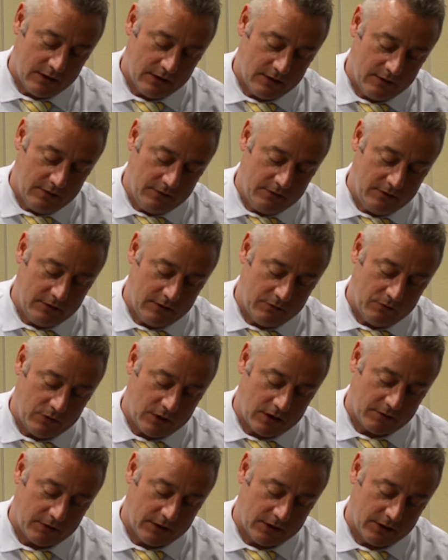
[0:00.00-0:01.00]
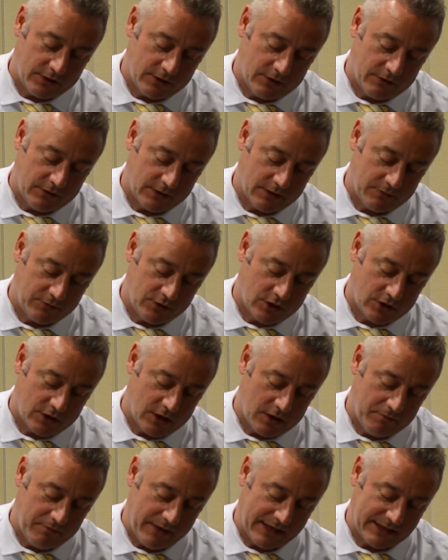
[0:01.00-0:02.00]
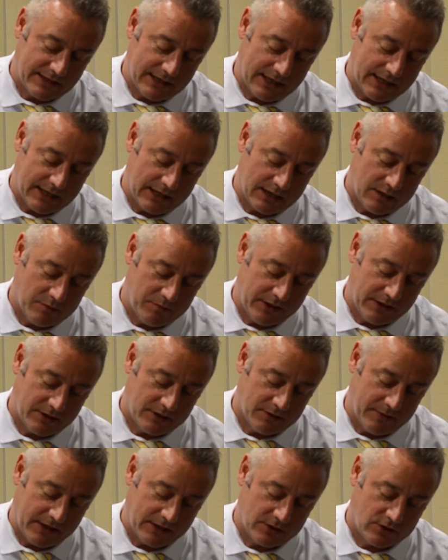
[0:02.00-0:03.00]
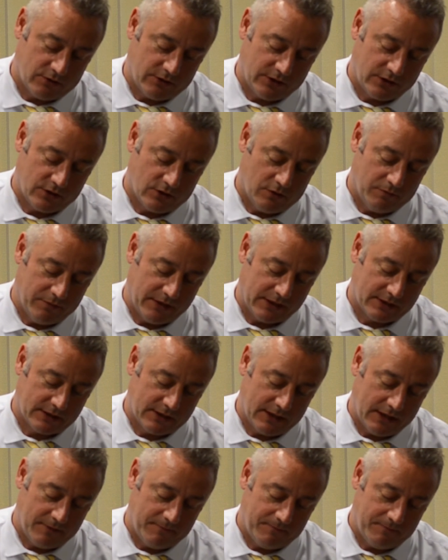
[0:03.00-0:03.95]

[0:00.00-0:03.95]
And what I'm going to do is I'm just going to mix it a little bit to make sure it's all mixed